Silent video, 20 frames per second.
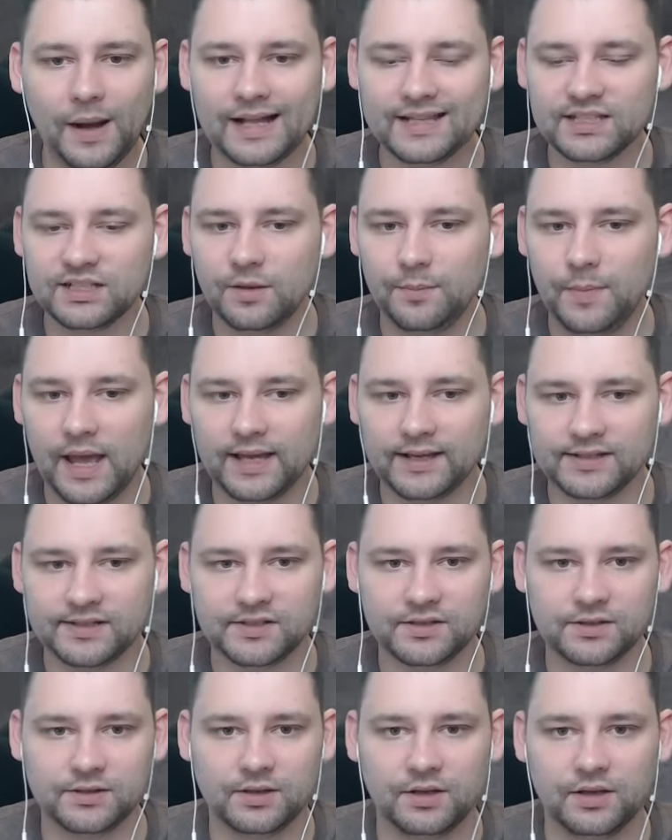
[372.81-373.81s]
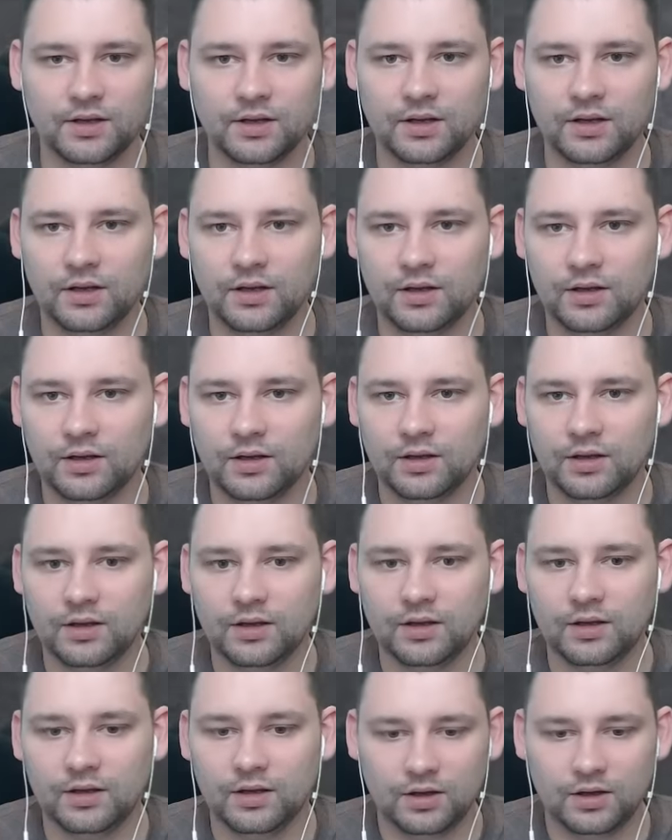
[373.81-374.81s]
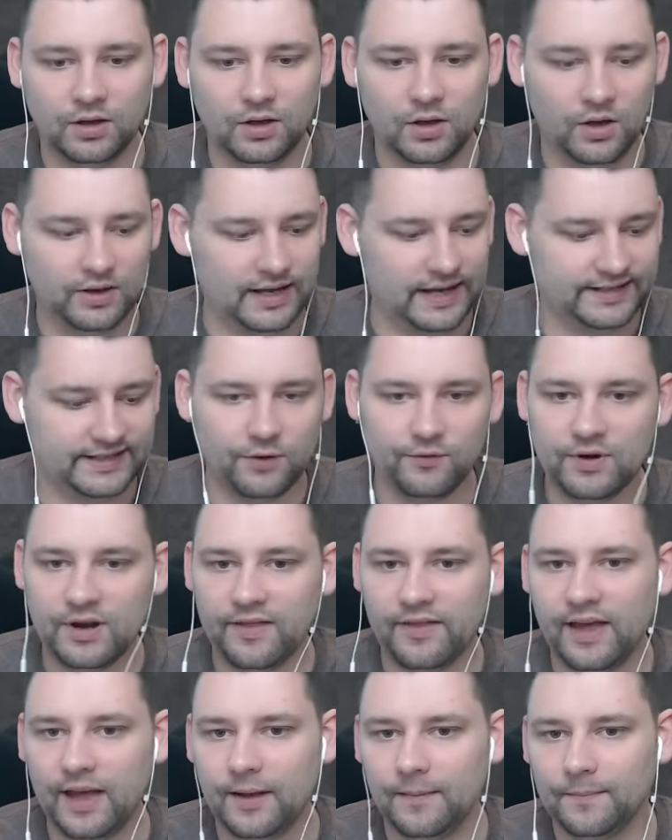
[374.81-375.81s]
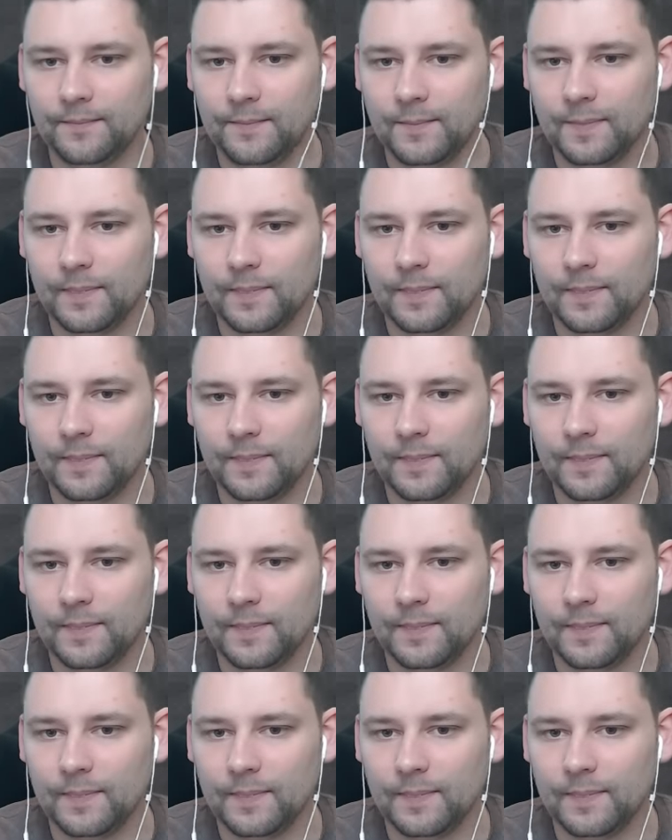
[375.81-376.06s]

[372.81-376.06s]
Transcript: back to the base. Okay, let's get rid of that.